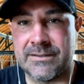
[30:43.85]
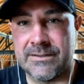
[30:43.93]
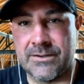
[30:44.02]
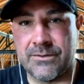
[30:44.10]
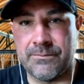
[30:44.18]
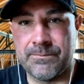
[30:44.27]

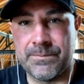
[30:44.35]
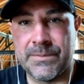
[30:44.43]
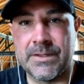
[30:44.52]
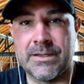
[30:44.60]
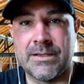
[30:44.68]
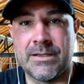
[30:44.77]
you know,
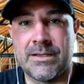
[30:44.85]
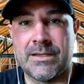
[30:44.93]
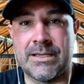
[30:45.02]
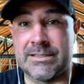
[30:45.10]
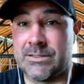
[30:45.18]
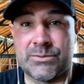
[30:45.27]

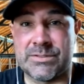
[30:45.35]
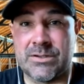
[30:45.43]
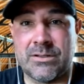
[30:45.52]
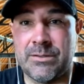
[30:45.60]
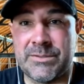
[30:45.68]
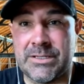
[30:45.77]
because it was
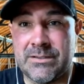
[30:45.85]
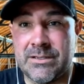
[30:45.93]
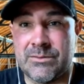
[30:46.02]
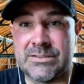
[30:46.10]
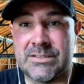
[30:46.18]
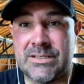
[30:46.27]
all empty.
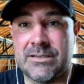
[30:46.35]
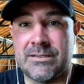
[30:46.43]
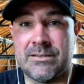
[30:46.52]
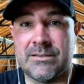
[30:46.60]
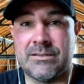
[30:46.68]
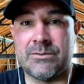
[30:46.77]
I was done.